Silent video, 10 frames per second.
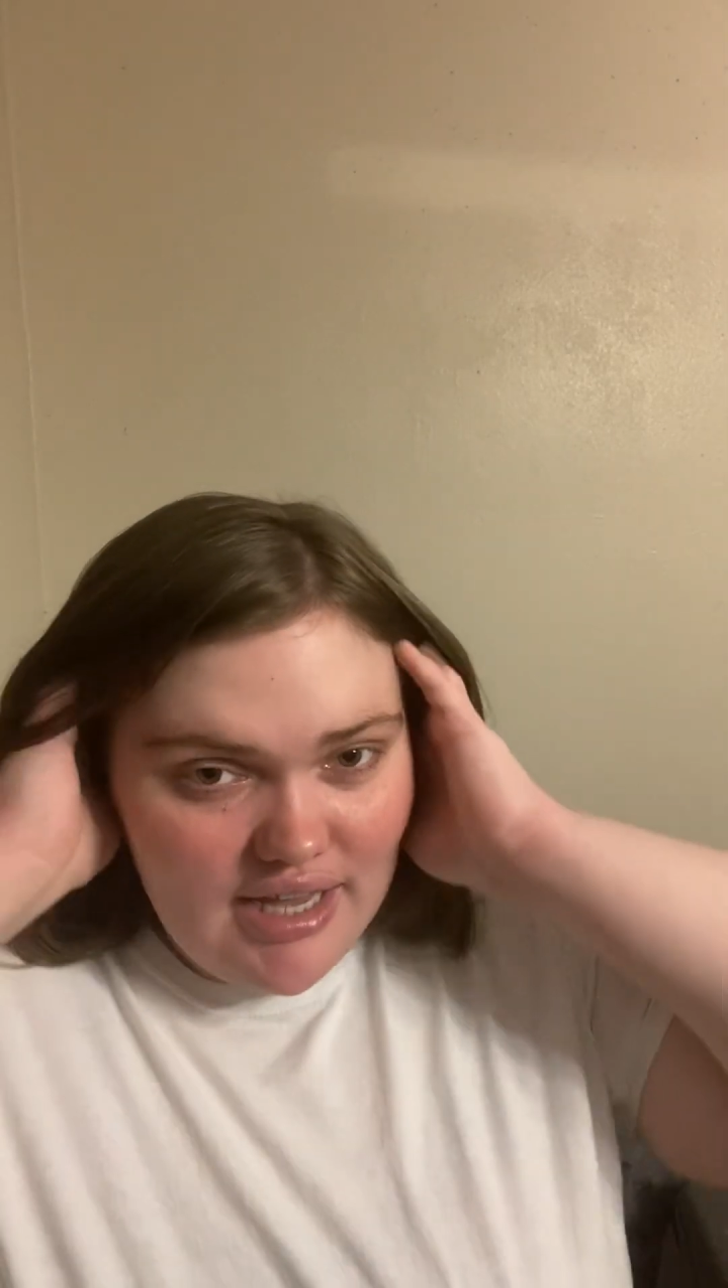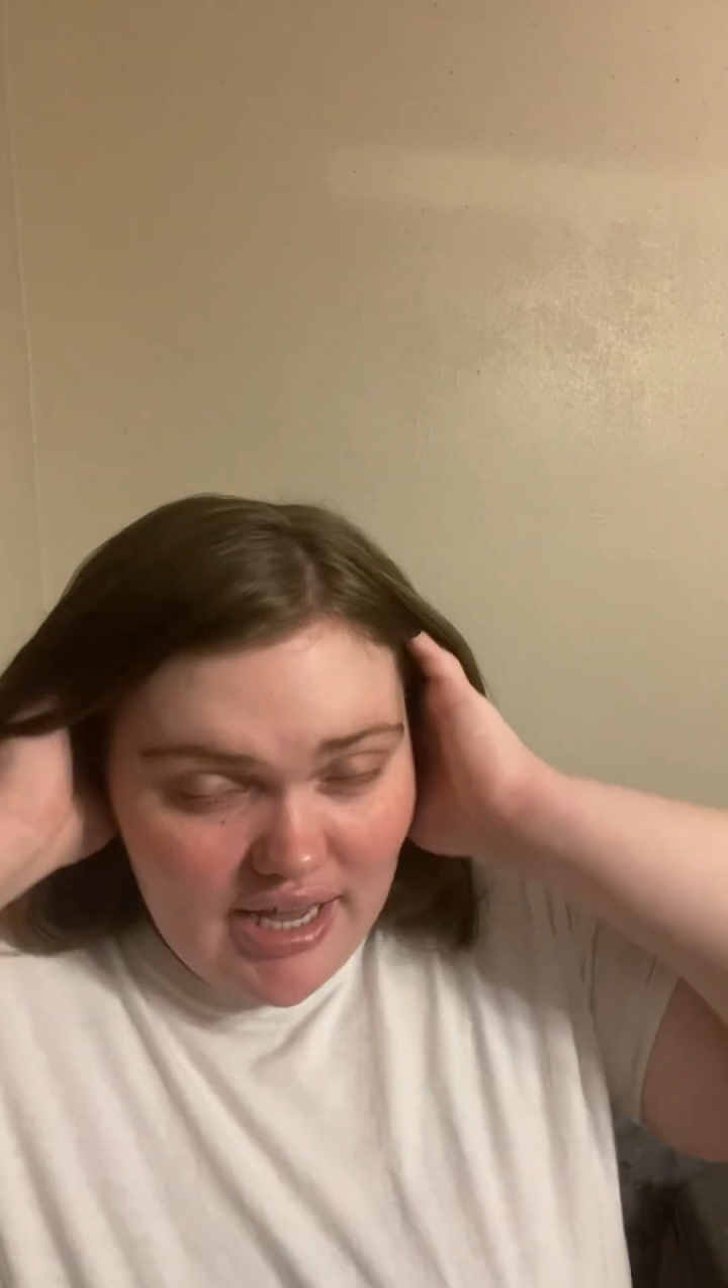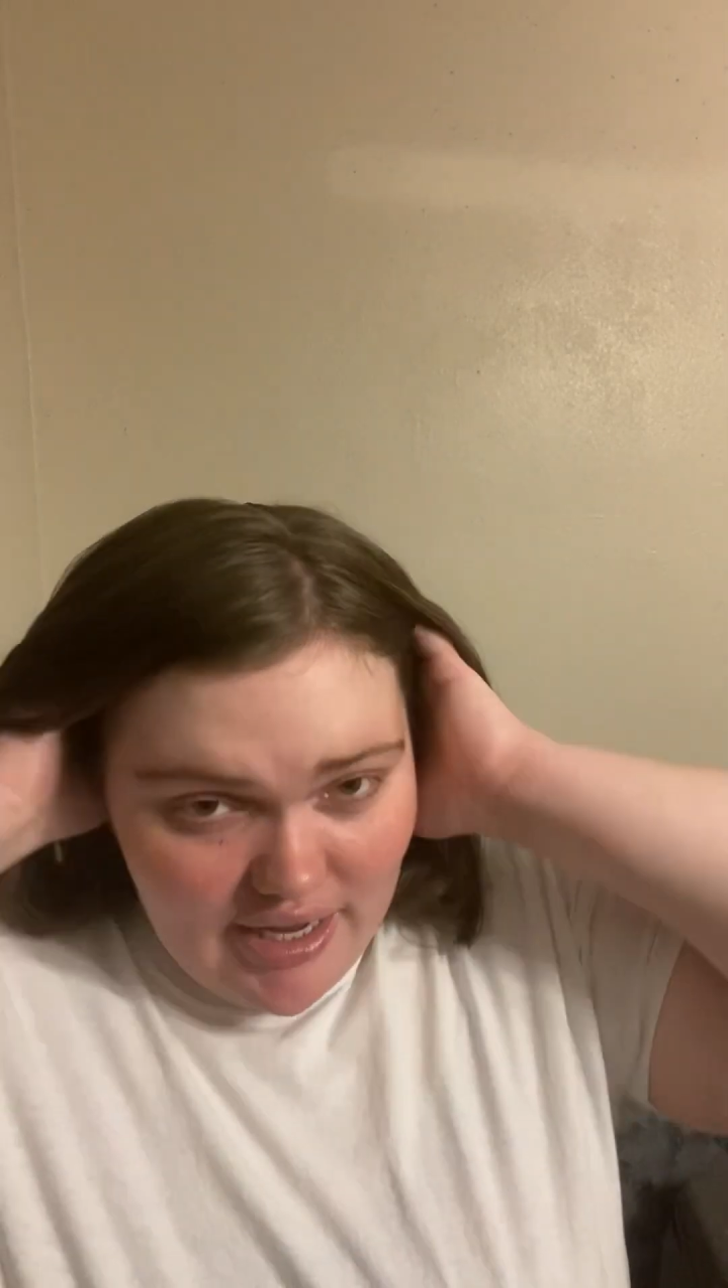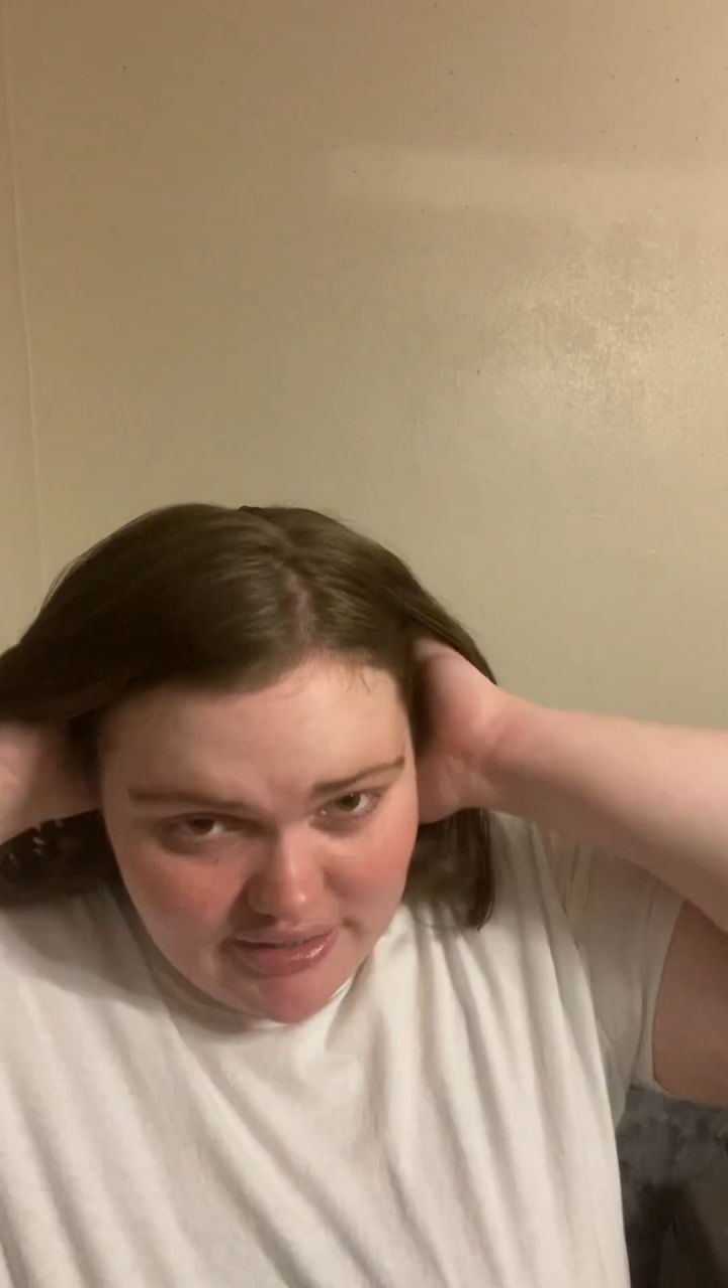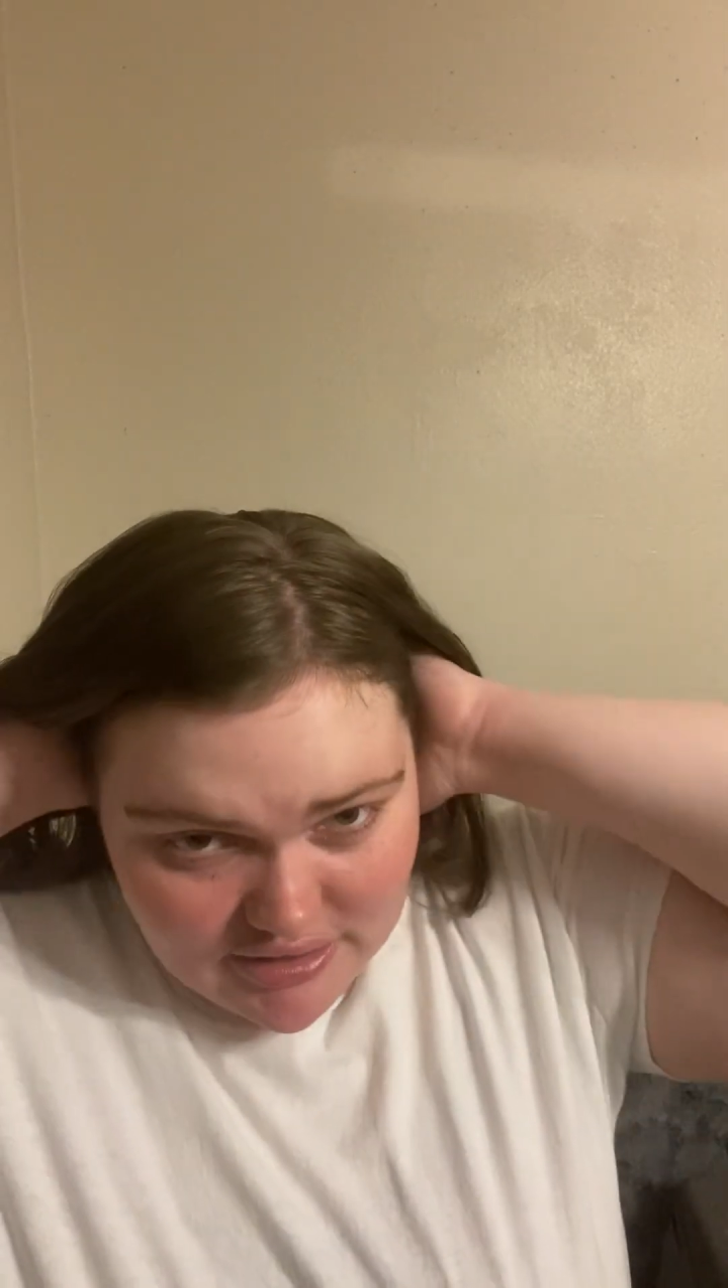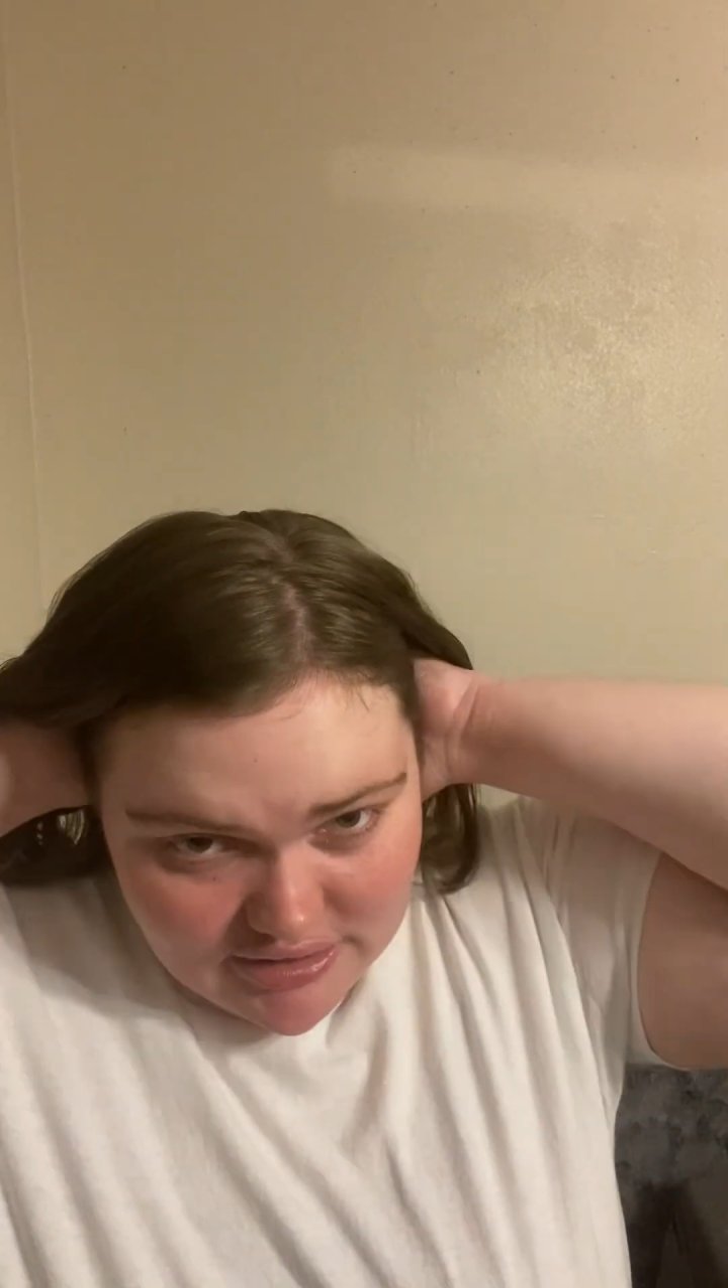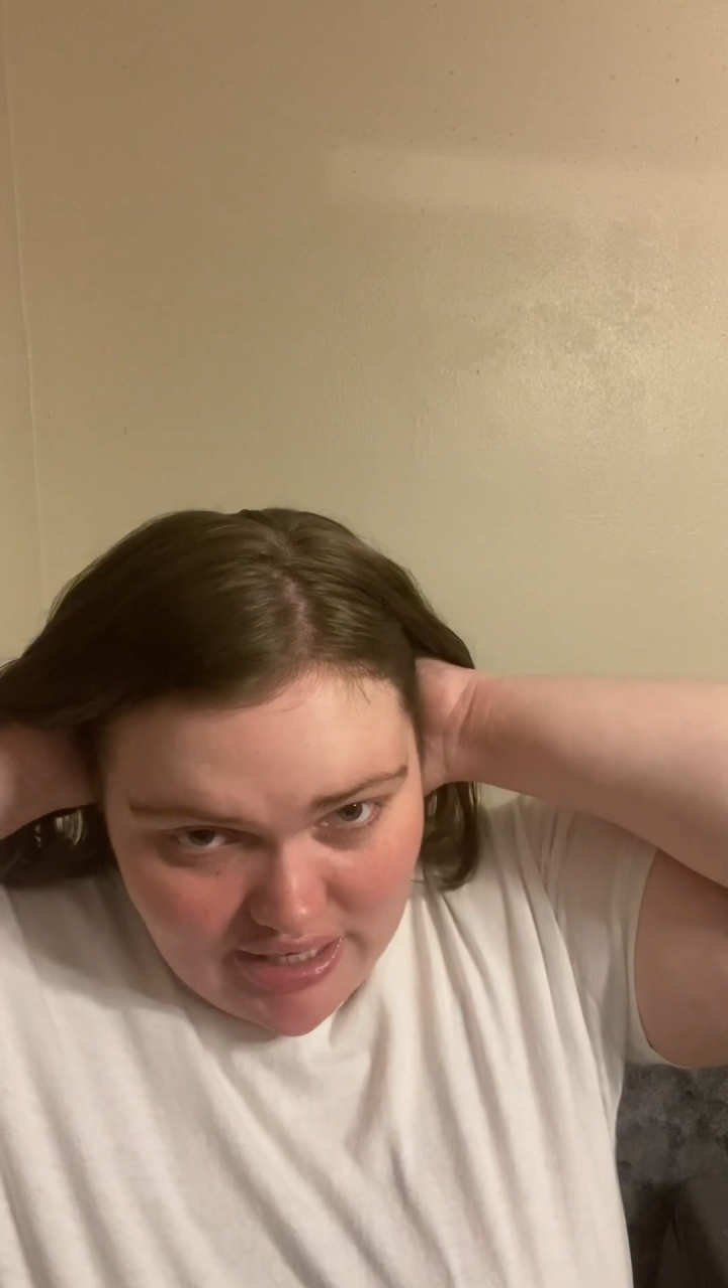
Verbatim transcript: I just